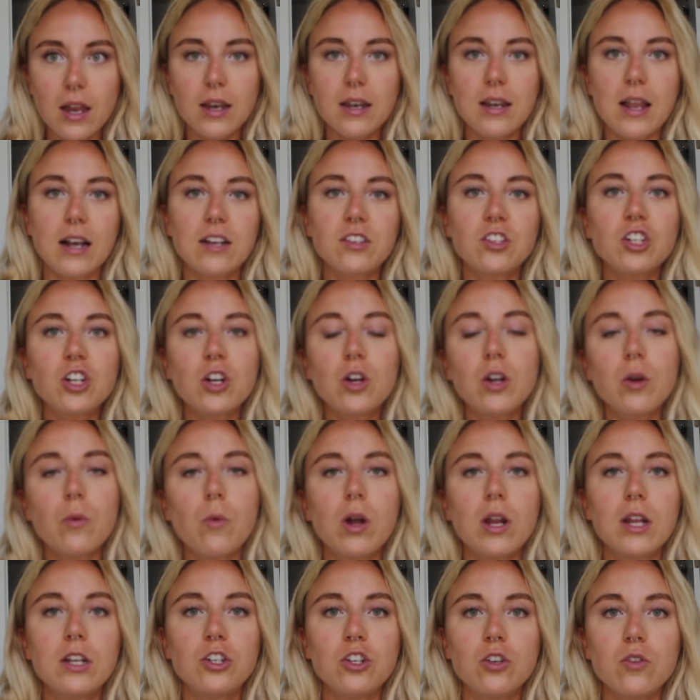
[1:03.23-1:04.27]
Next, you're going to
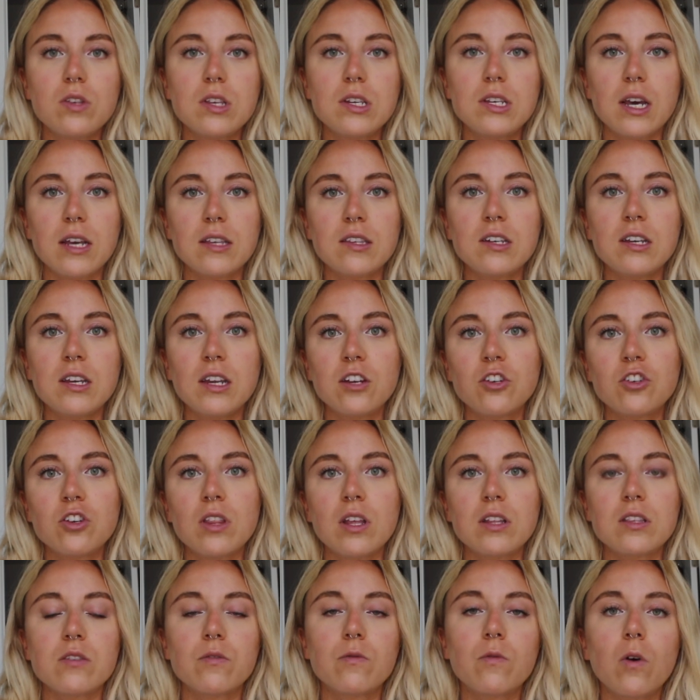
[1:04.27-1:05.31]
want to choose a destination
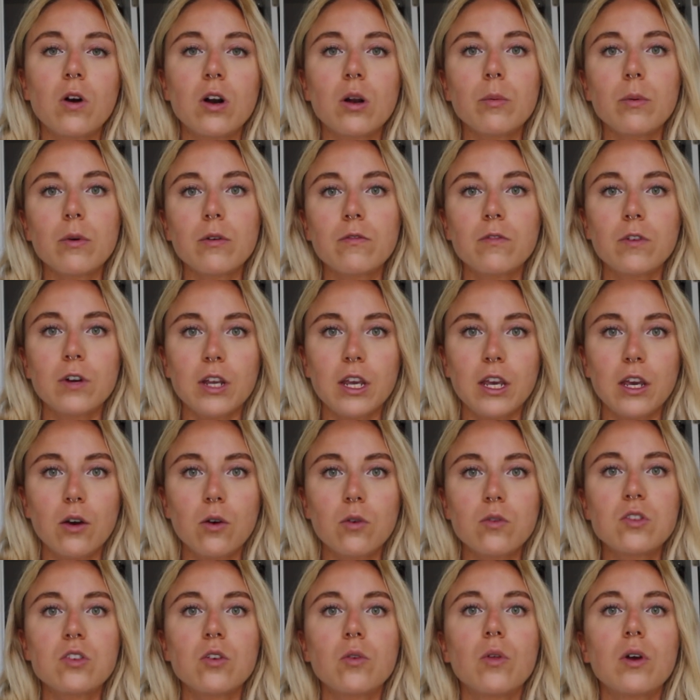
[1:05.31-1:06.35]
that's affordable for
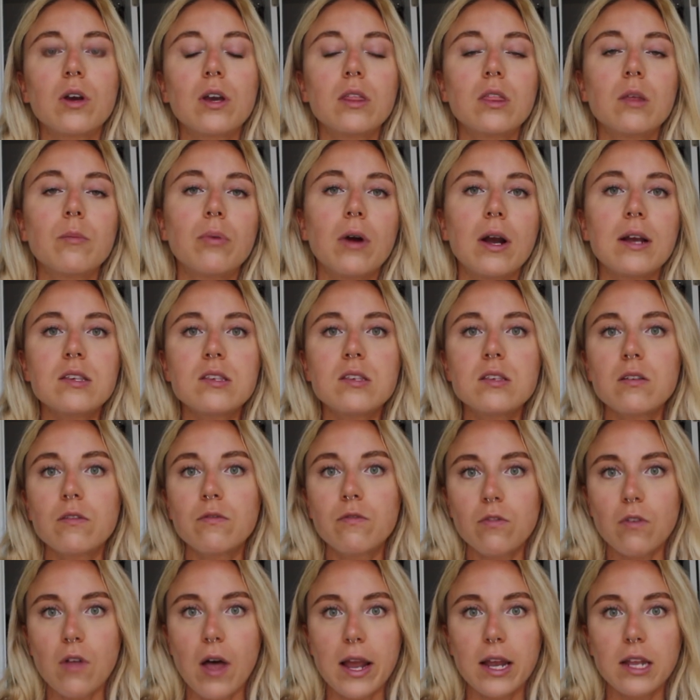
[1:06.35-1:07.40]
you. So look at the prices
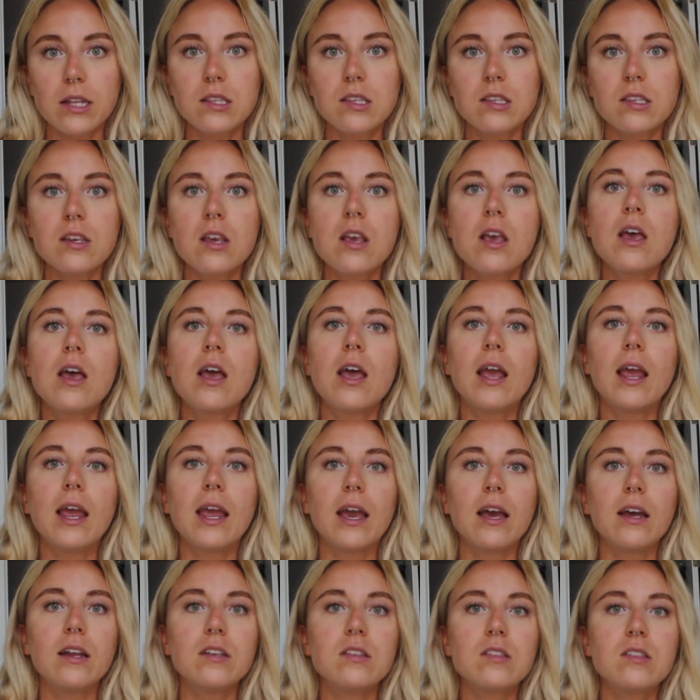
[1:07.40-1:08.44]
of flights
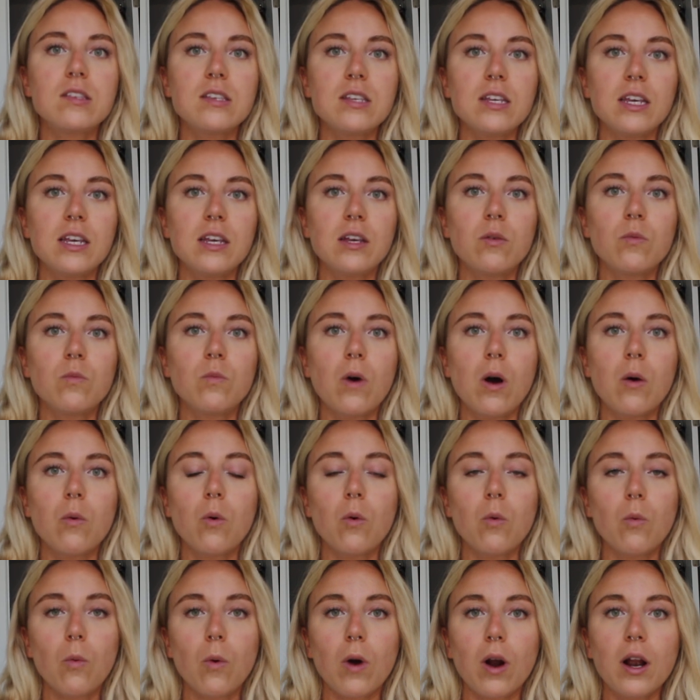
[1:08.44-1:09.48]
and see
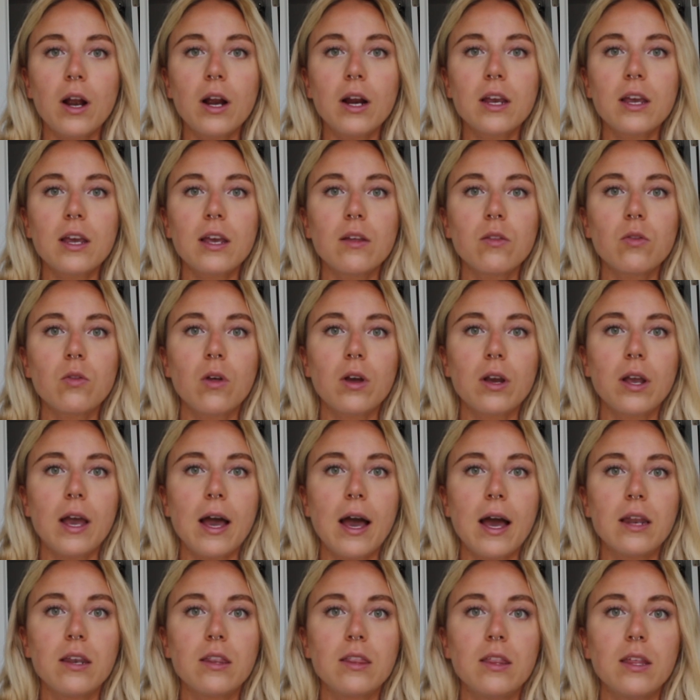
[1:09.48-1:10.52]
what will work. Look
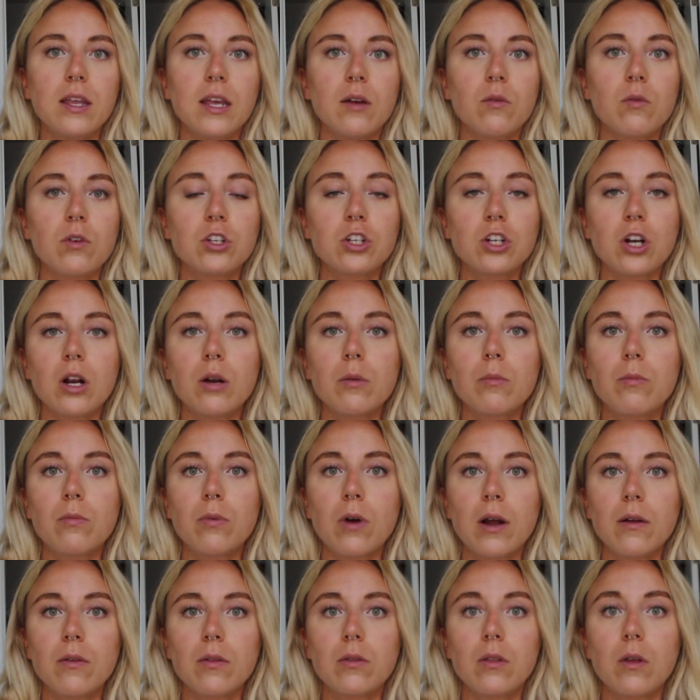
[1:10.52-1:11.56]
at the
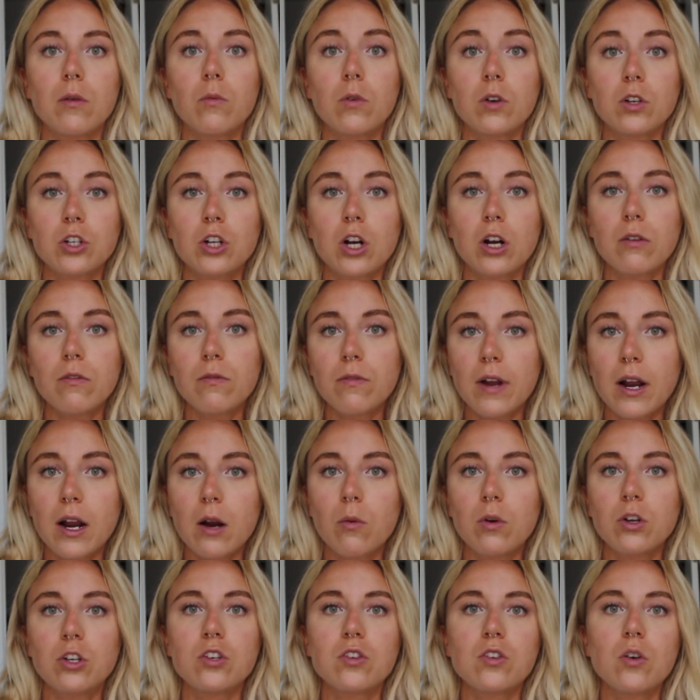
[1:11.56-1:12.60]
return
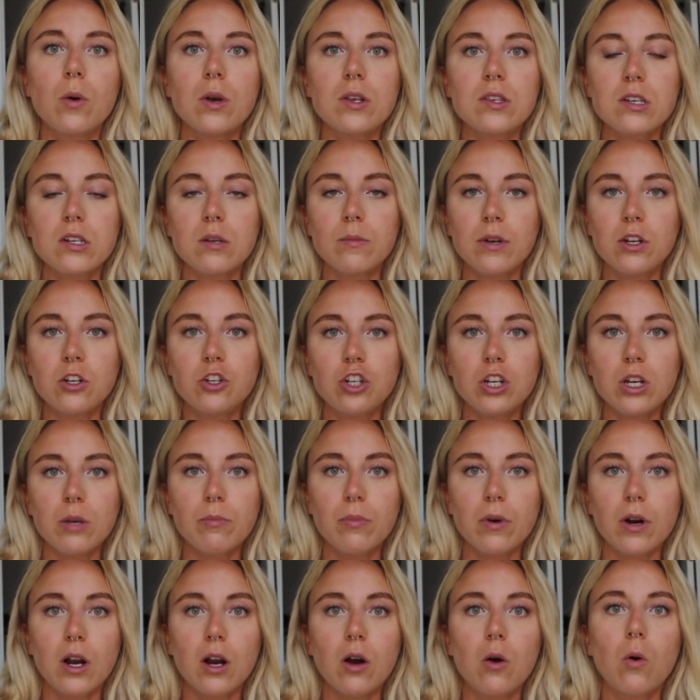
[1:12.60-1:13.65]
fare, which is always going to be
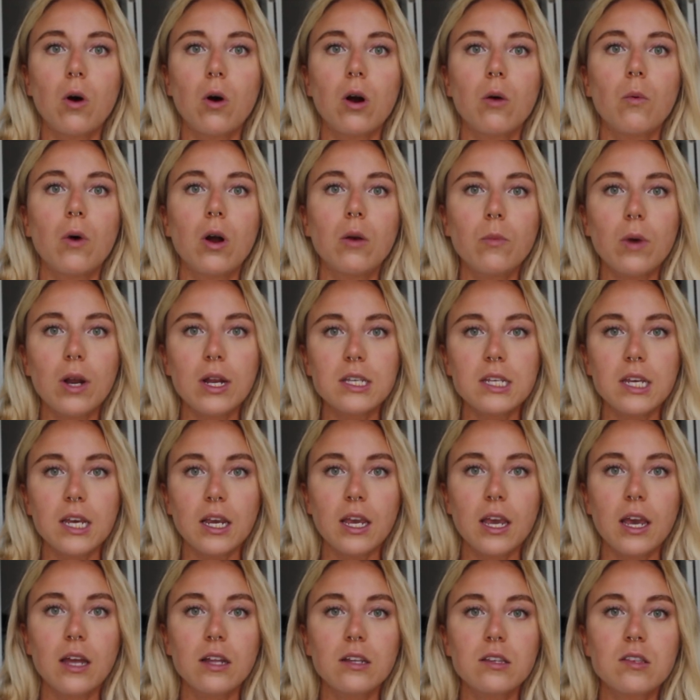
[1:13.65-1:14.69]
cheaper, or one-way
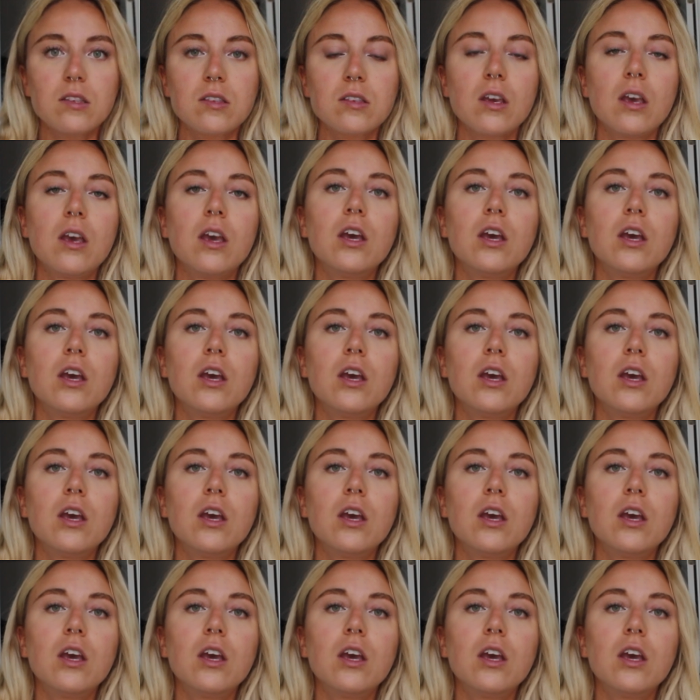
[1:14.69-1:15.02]
tickets.